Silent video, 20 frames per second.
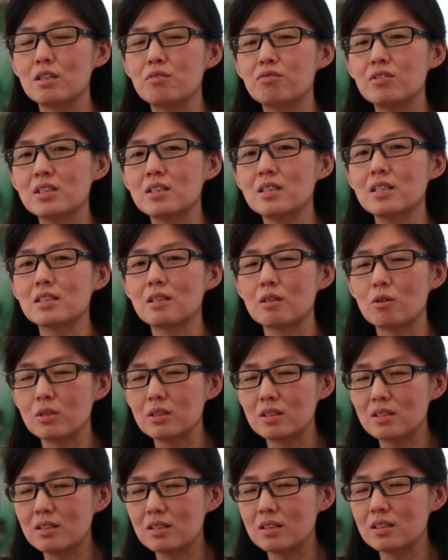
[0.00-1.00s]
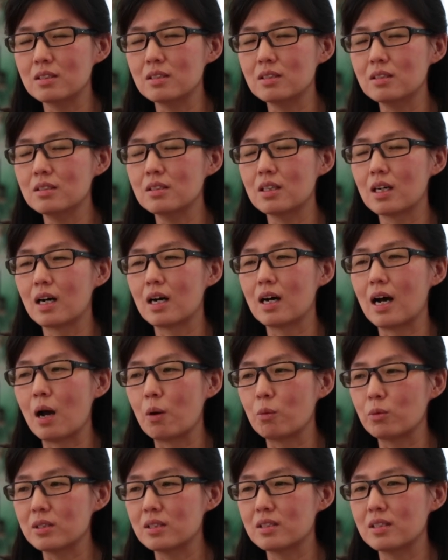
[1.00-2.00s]
the differences still,
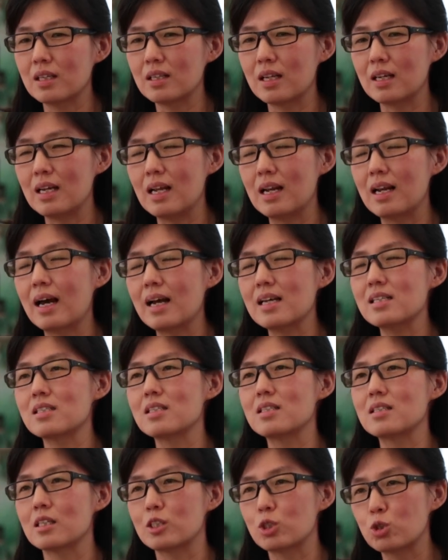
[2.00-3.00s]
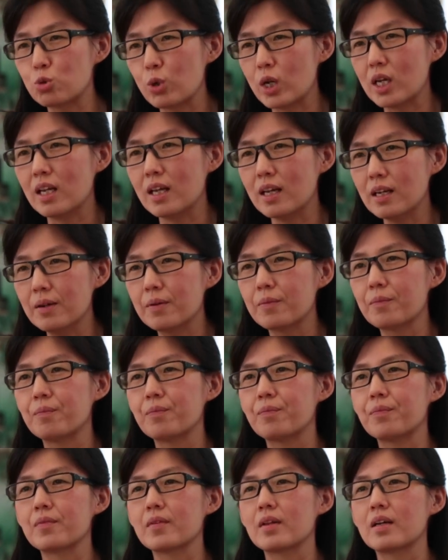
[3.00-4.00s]
I would say that it lies in the training,
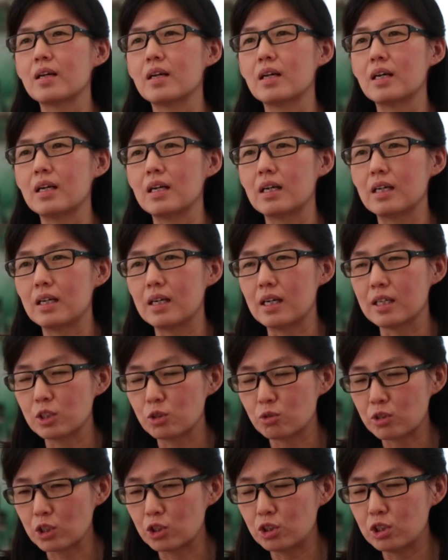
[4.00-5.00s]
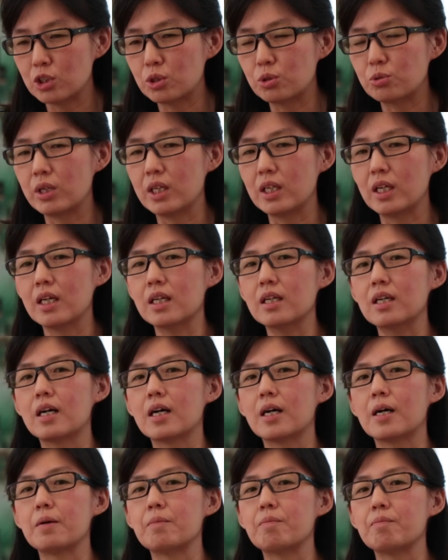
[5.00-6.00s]
a structured training
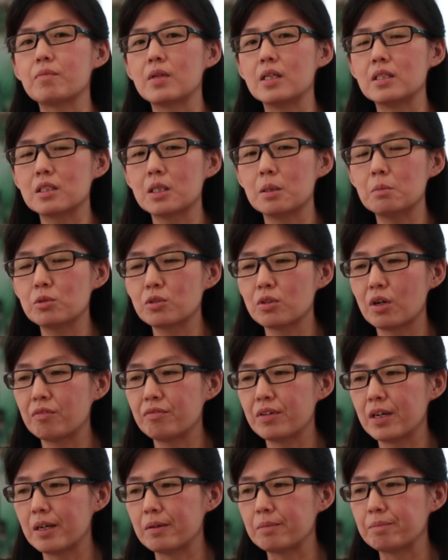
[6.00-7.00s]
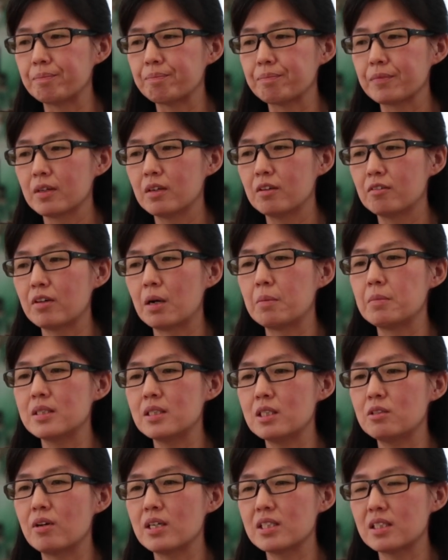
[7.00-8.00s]
in terms of
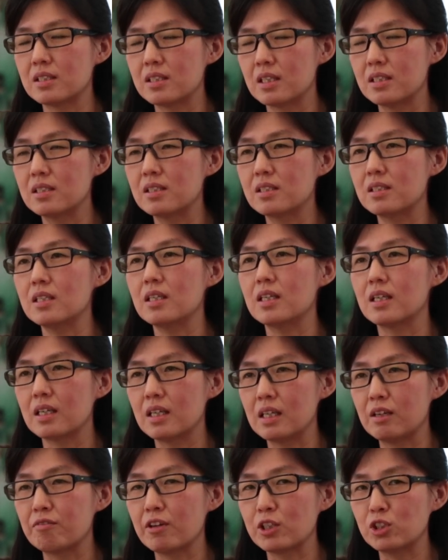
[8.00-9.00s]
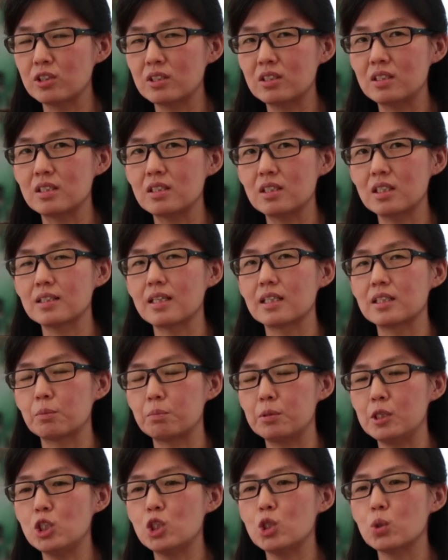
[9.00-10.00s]
pharmacy residency in infectious disease as
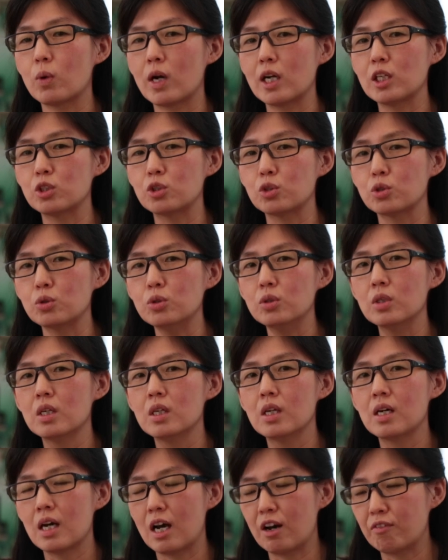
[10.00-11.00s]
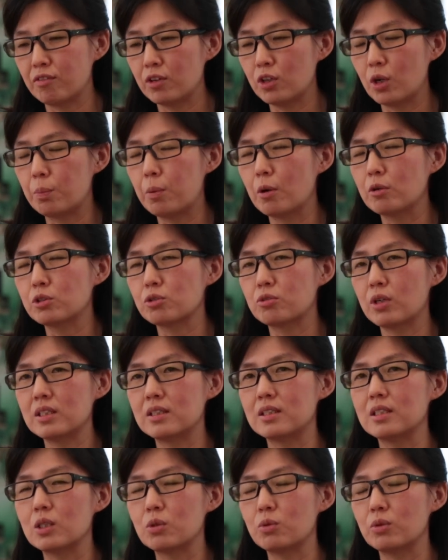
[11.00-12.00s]
a PGY2 after your
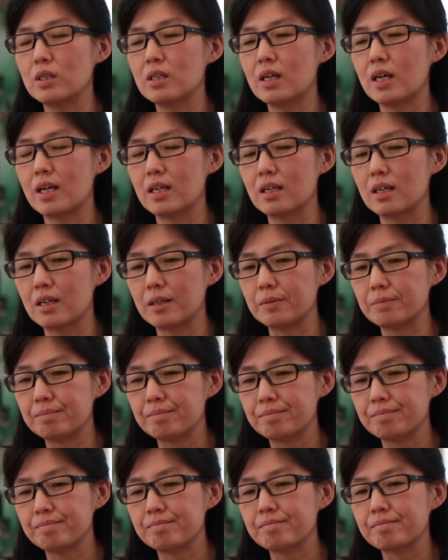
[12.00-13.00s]
postgrad degree and